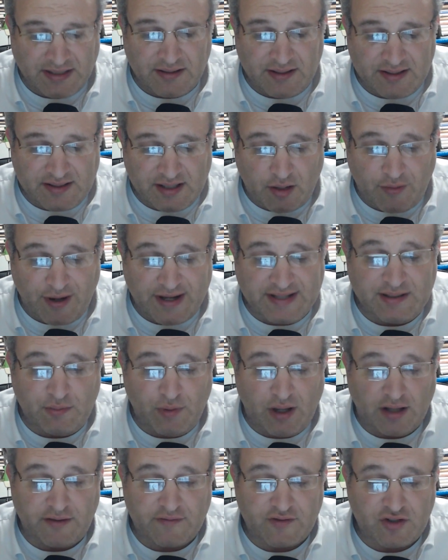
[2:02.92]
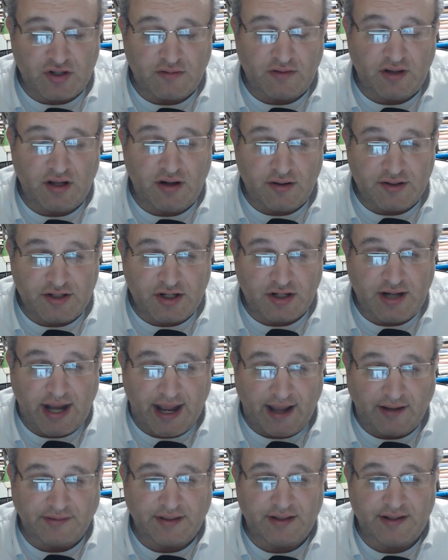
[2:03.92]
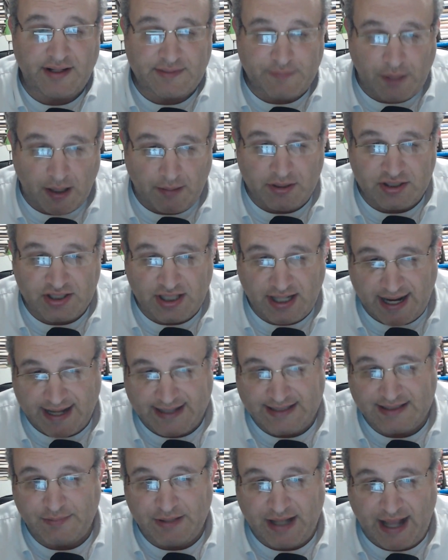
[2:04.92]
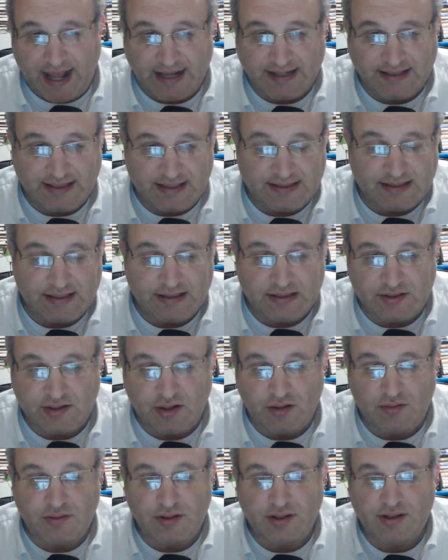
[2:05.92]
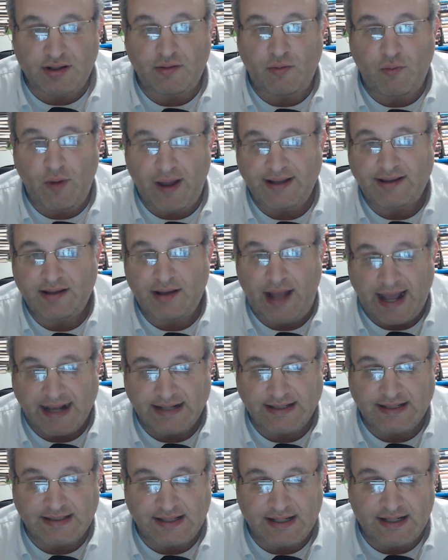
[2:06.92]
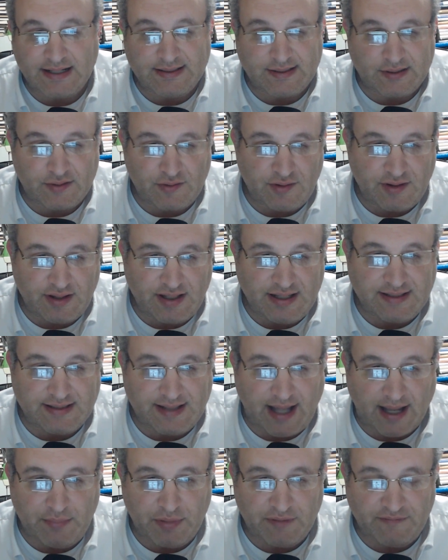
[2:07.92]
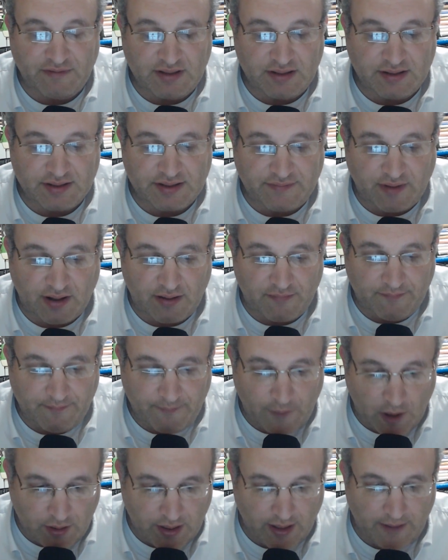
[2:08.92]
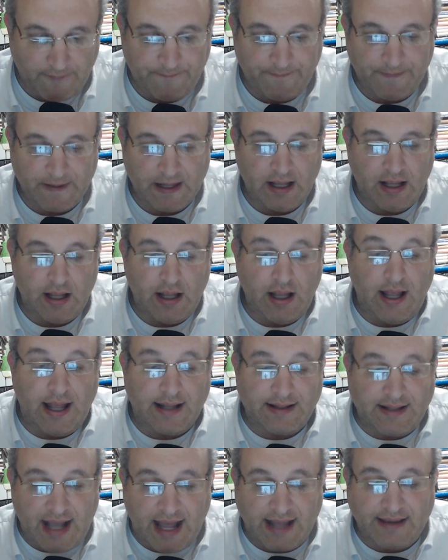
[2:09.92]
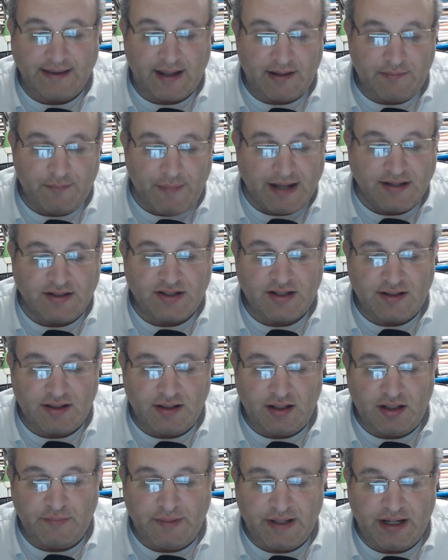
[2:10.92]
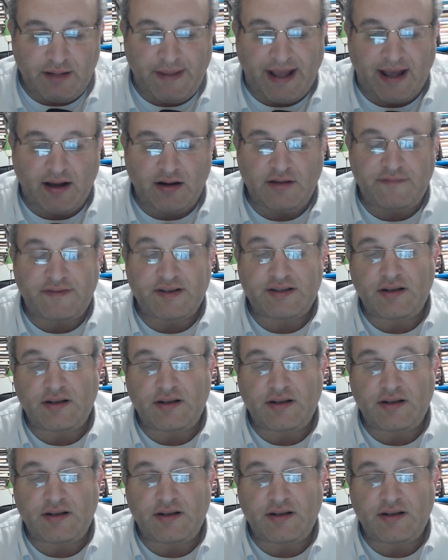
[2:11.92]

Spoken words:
there's a crazy wealth of literature out there that's published and it has to be accessed. So the way to access it is through these type of Likut Seforim. Okay. At the end, I mentioned a little bit about if